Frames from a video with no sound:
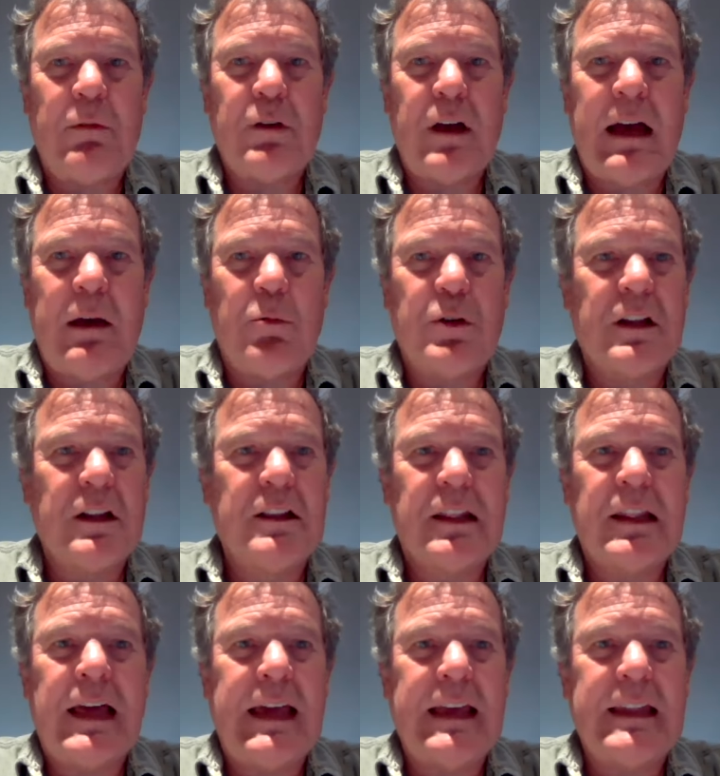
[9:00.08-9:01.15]
I would
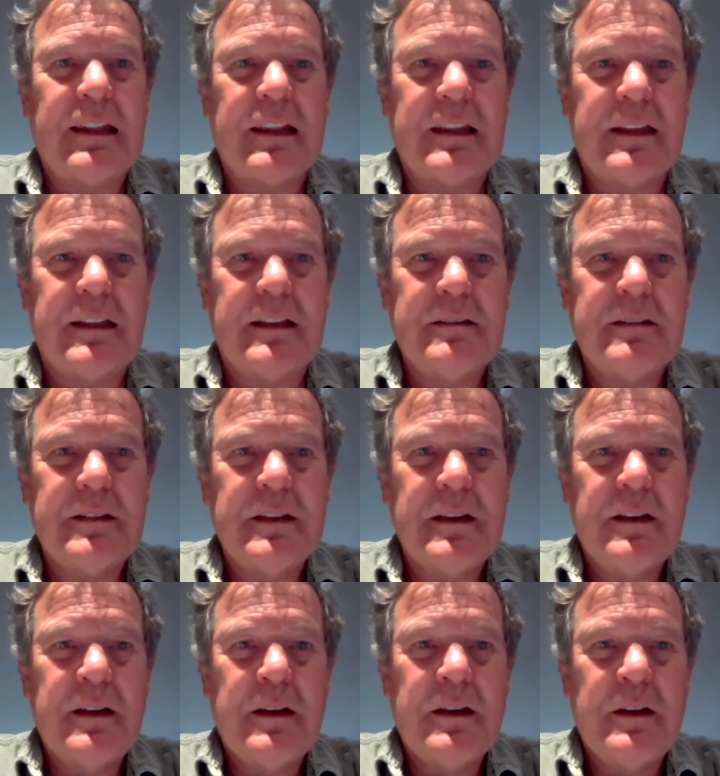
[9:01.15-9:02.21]
gladly
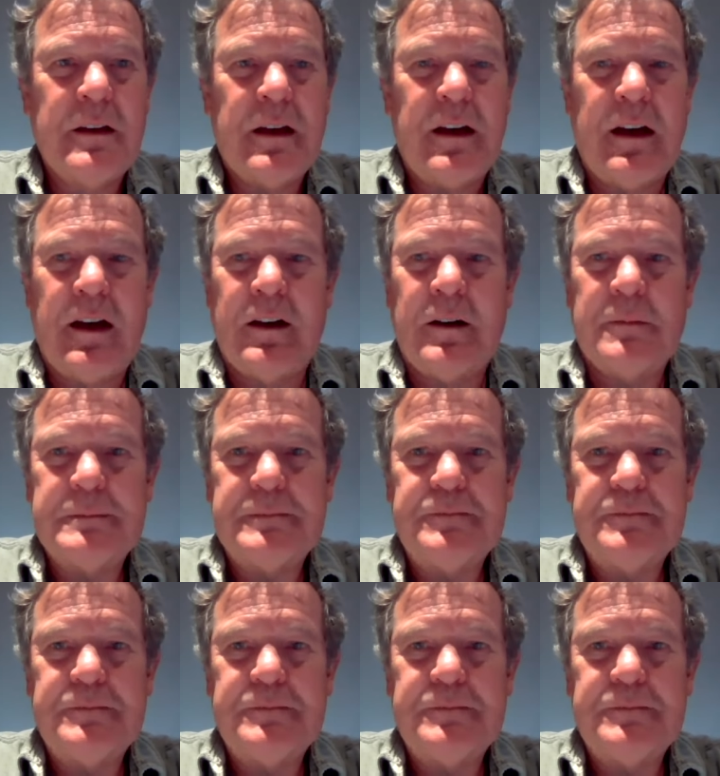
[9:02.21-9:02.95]
uh,